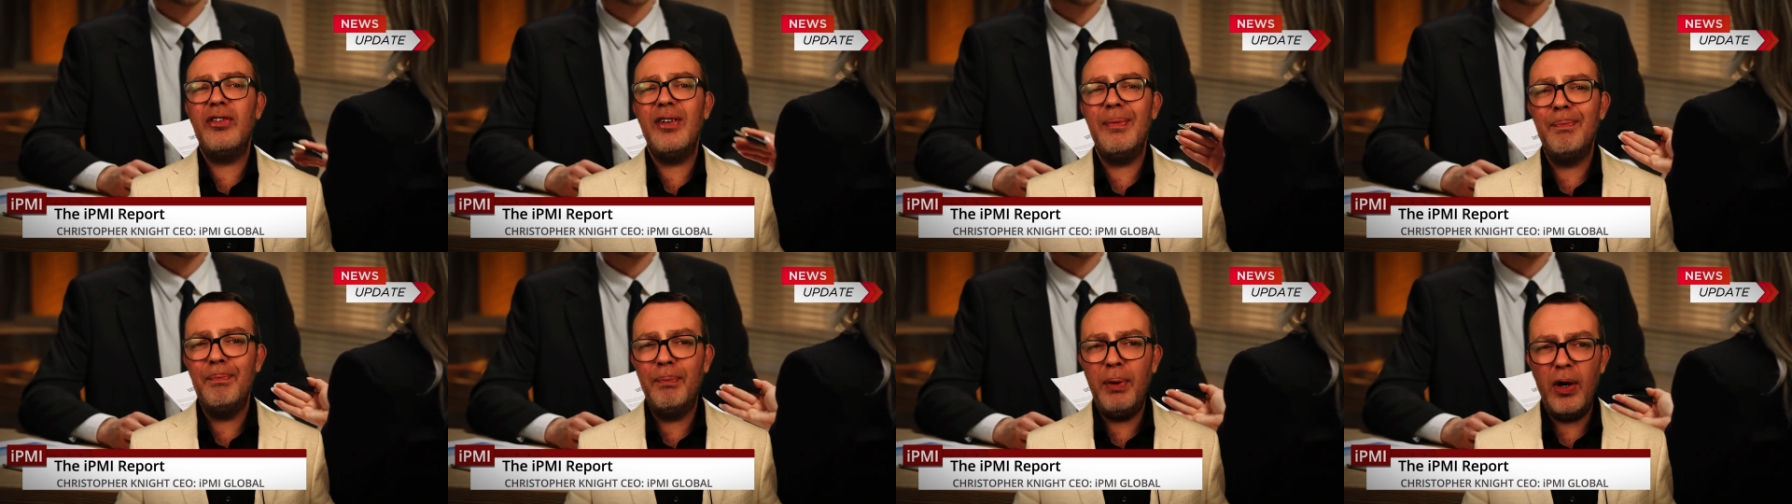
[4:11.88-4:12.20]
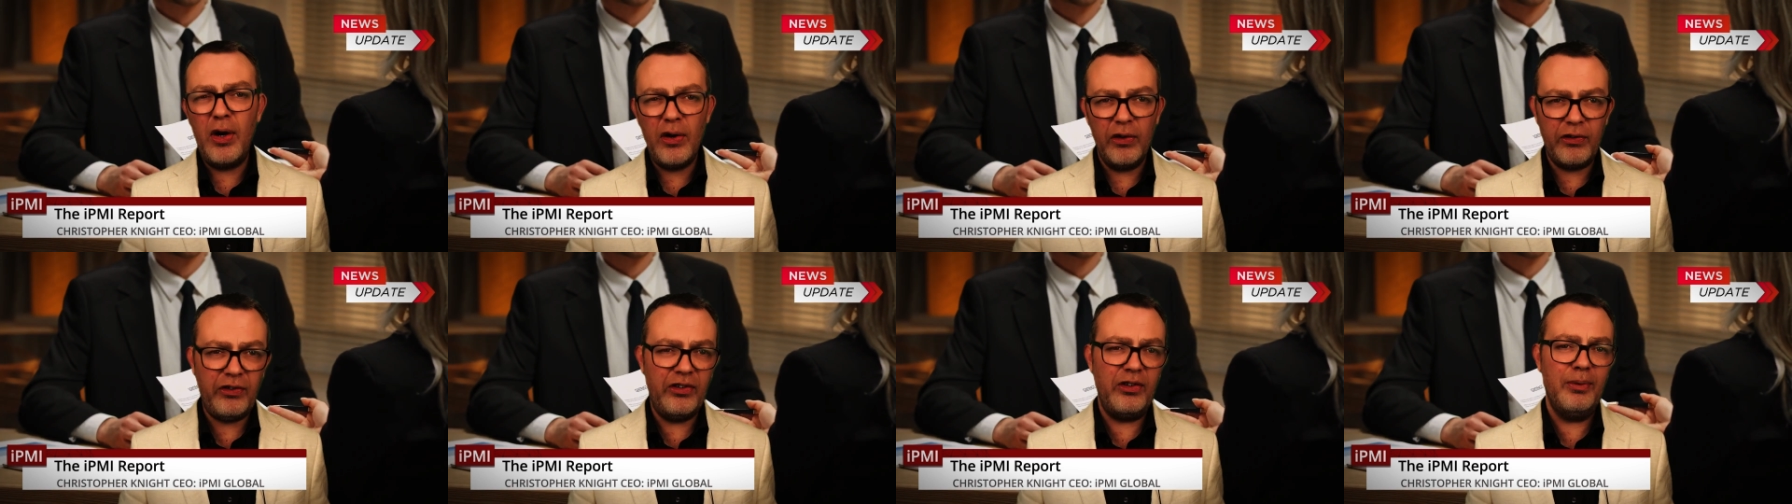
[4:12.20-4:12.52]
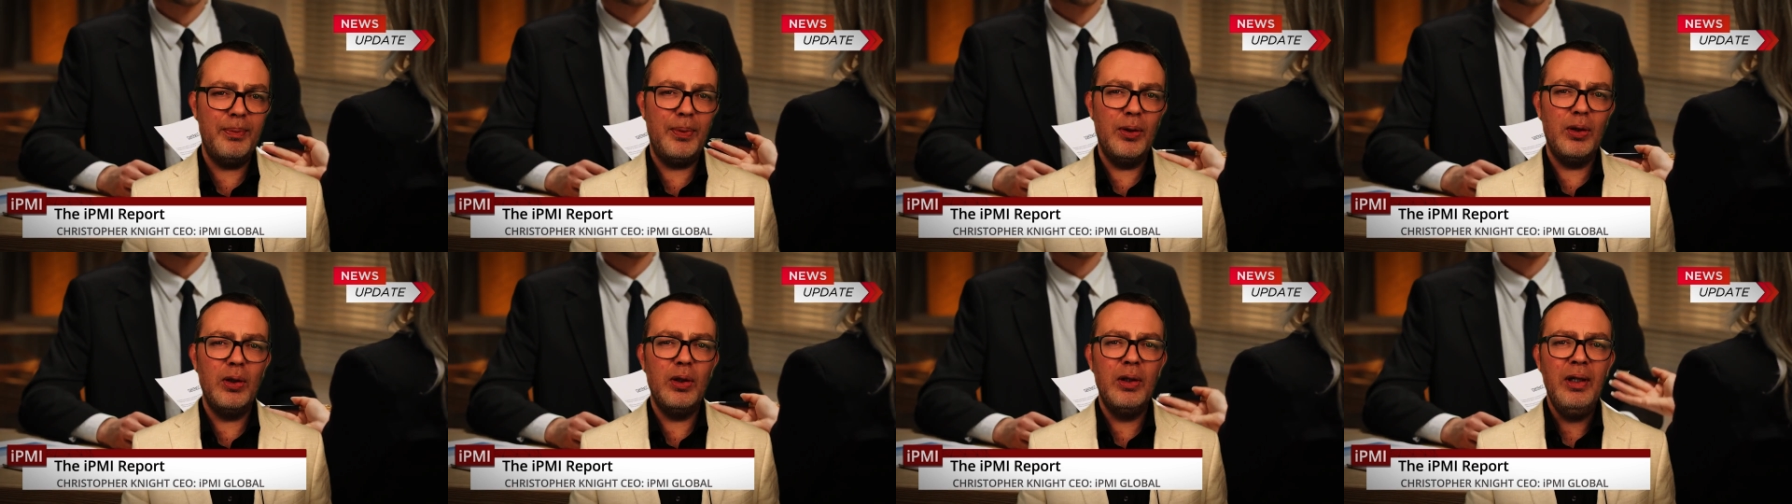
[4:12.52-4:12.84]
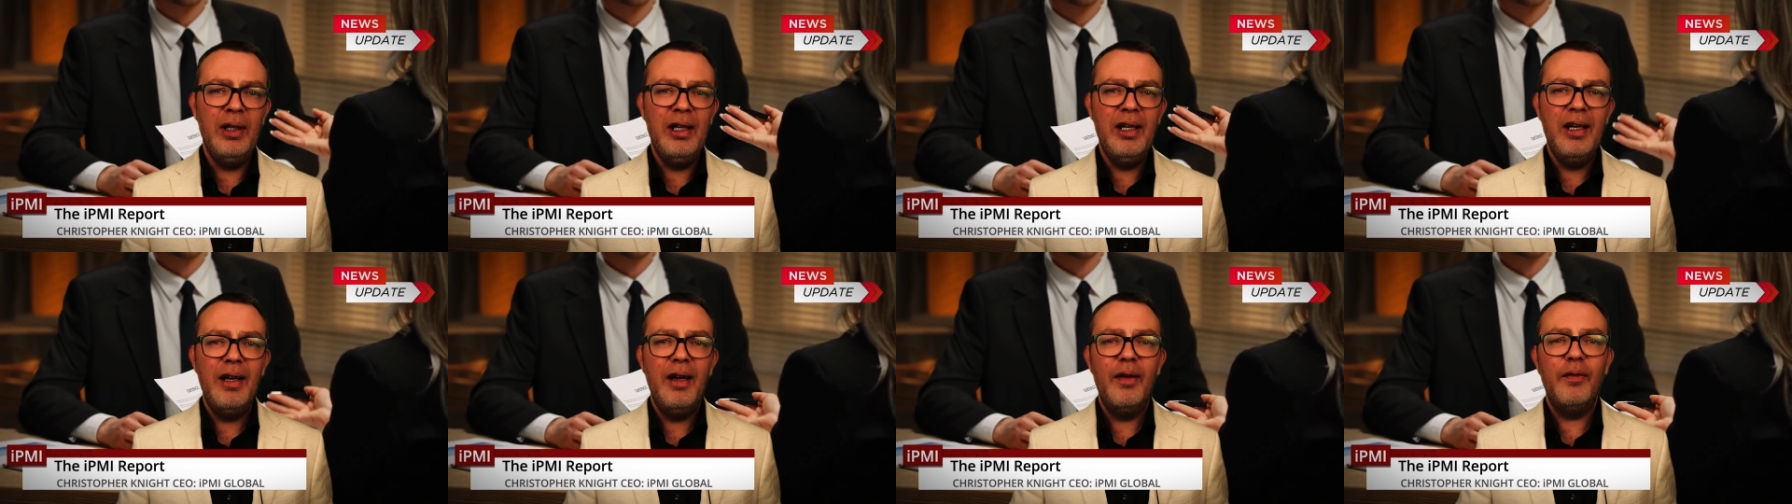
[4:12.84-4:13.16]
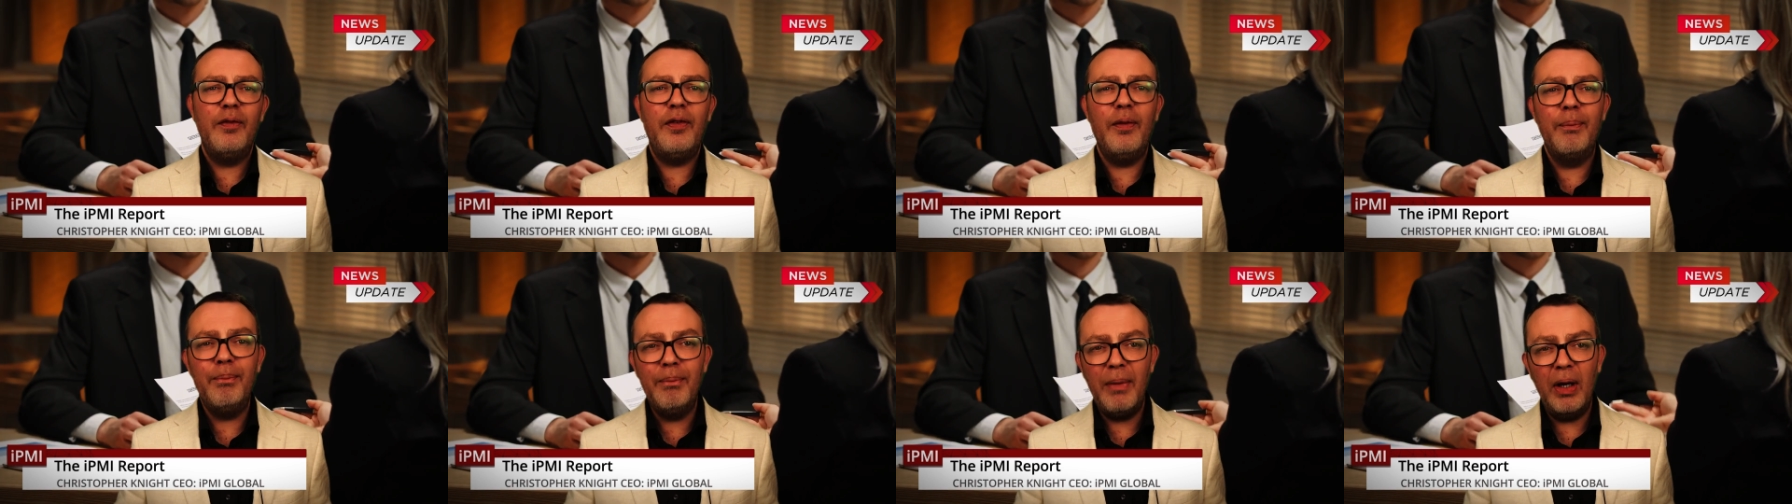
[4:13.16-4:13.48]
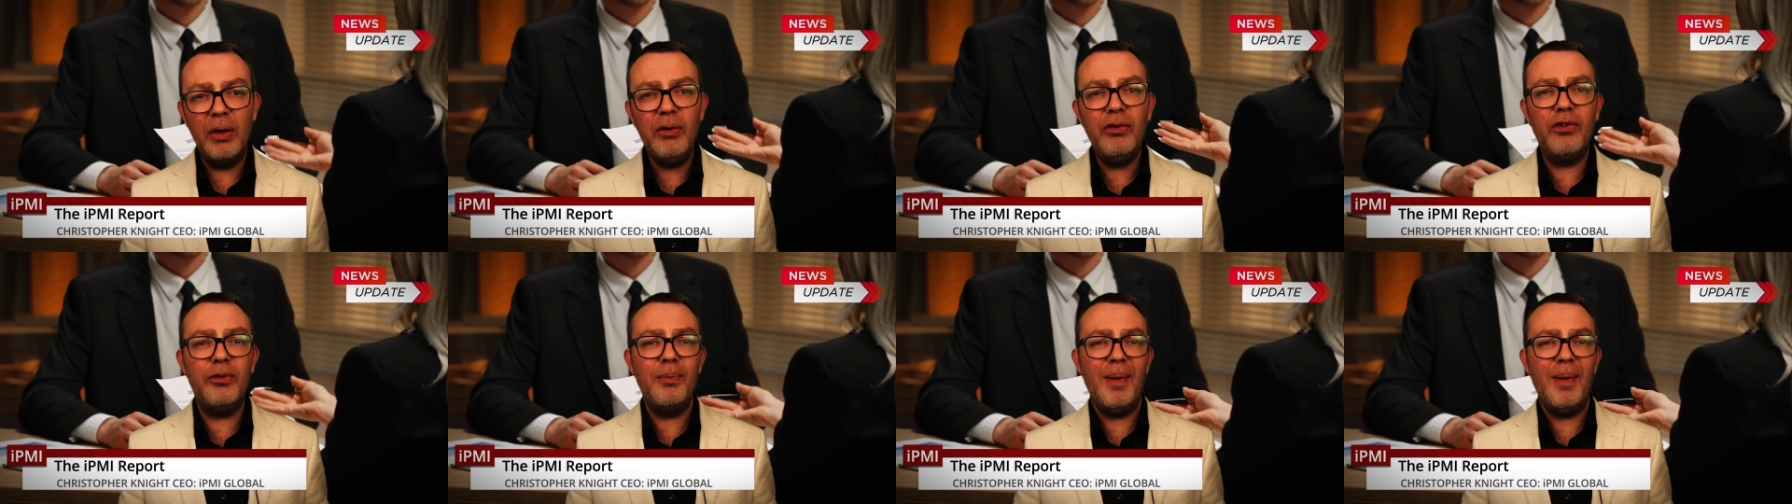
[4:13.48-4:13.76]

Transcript: impossible for most